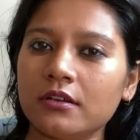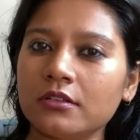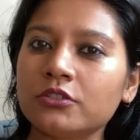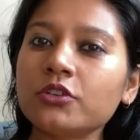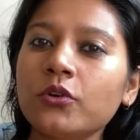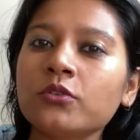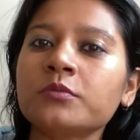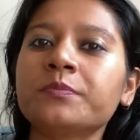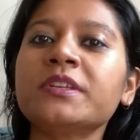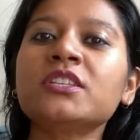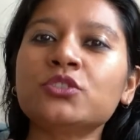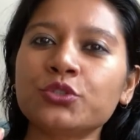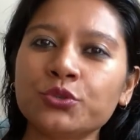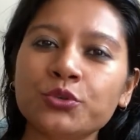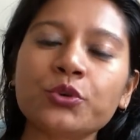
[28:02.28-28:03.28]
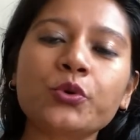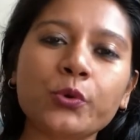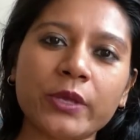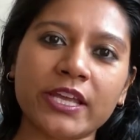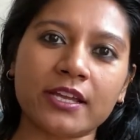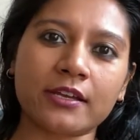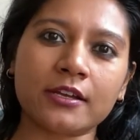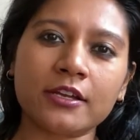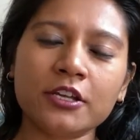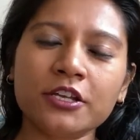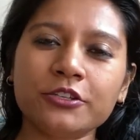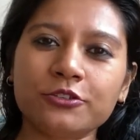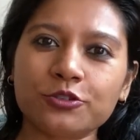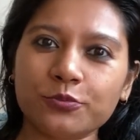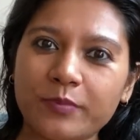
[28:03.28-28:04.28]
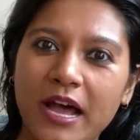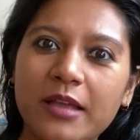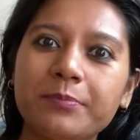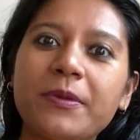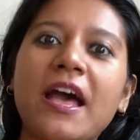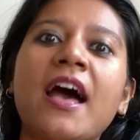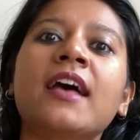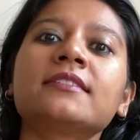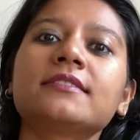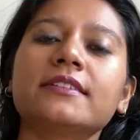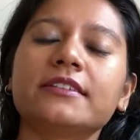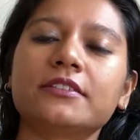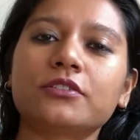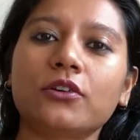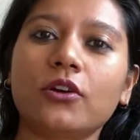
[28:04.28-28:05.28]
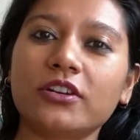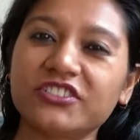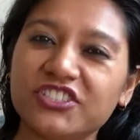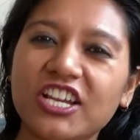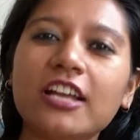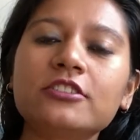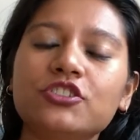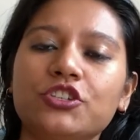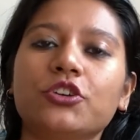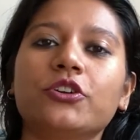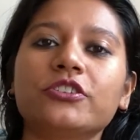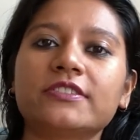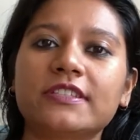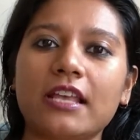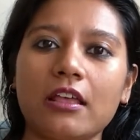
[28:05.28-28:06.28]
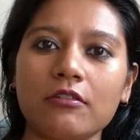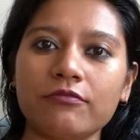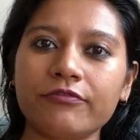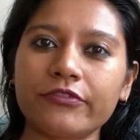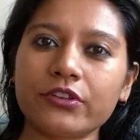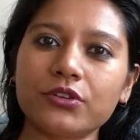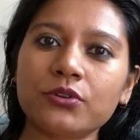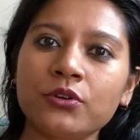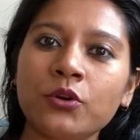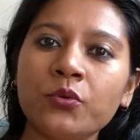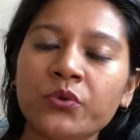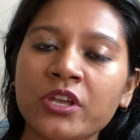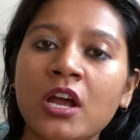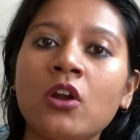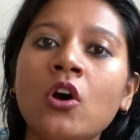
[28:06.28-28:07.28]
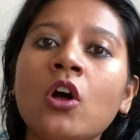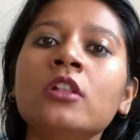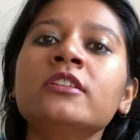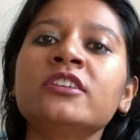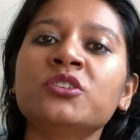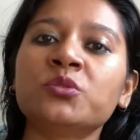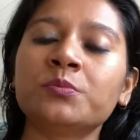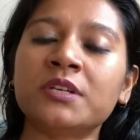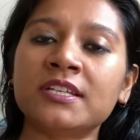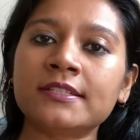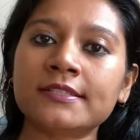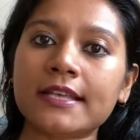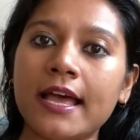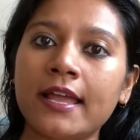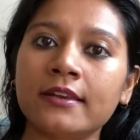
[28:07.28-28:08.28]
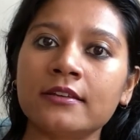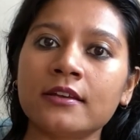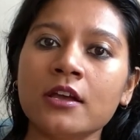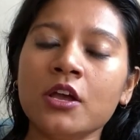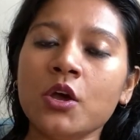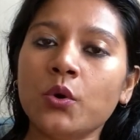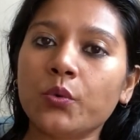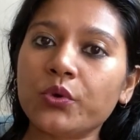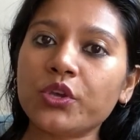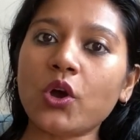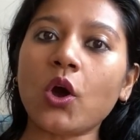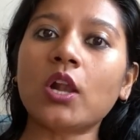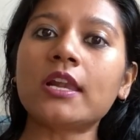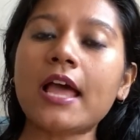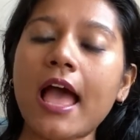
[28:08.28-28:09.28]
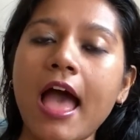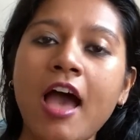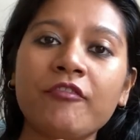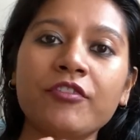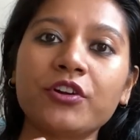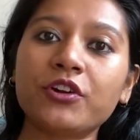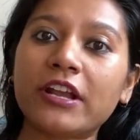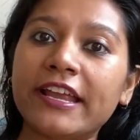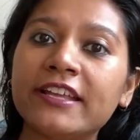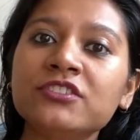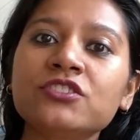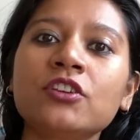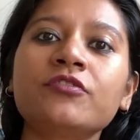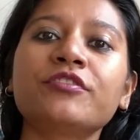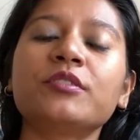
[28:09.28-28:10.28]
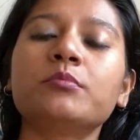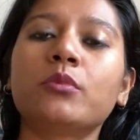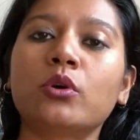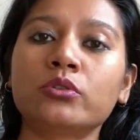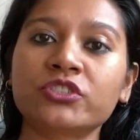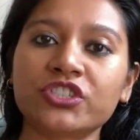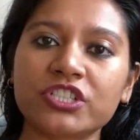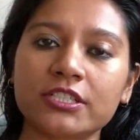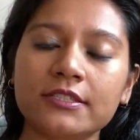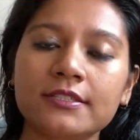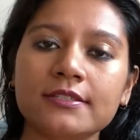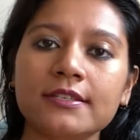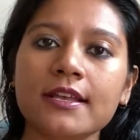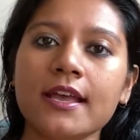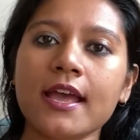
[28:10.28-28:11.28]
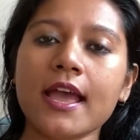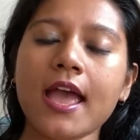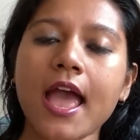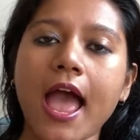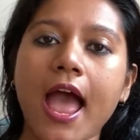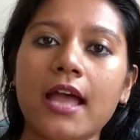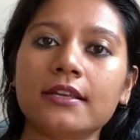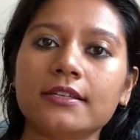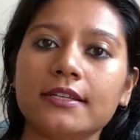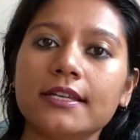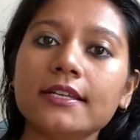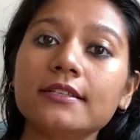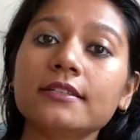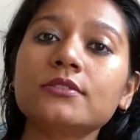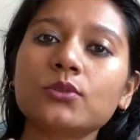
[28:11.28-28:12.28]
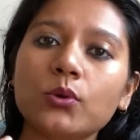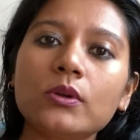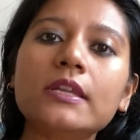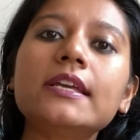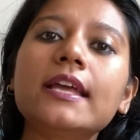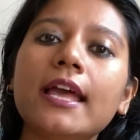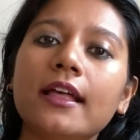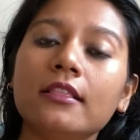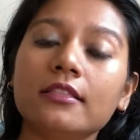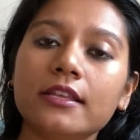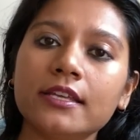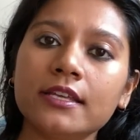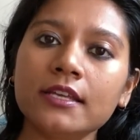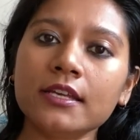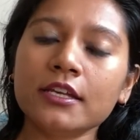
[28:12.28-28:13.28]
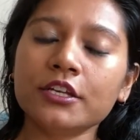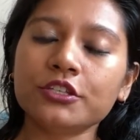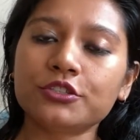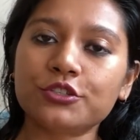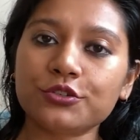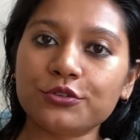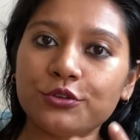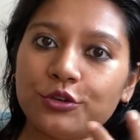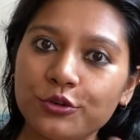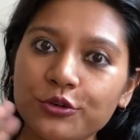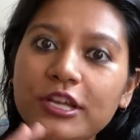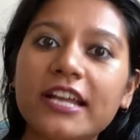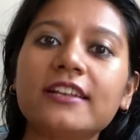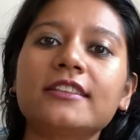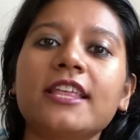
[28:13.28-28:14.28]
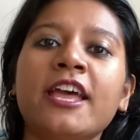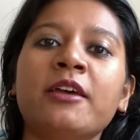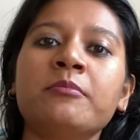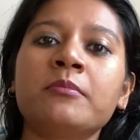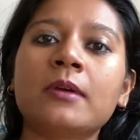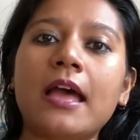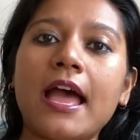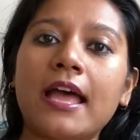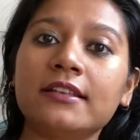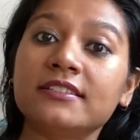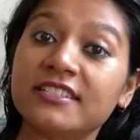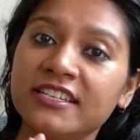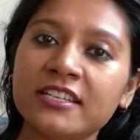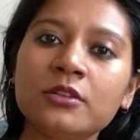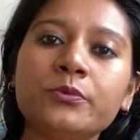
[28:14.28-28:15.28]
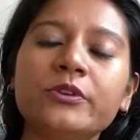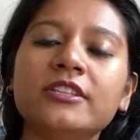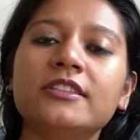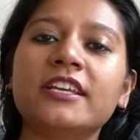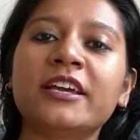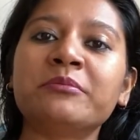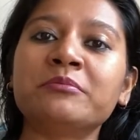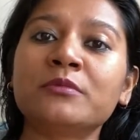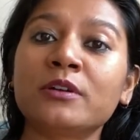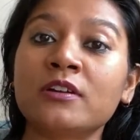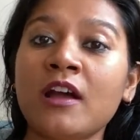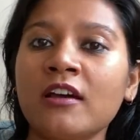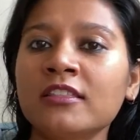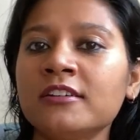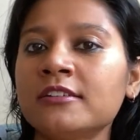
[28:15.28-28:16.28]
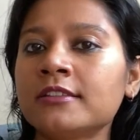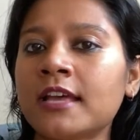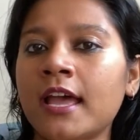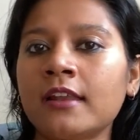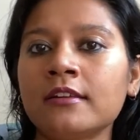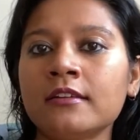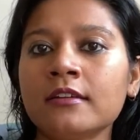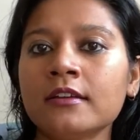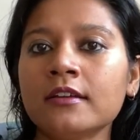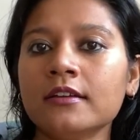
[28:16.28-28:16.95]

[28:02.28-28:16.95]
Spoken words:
don't be too quick to bypass it or judge yourself. We are all humans and we all have a range of emotions, and it is only healthy to look at them and deal with them rather than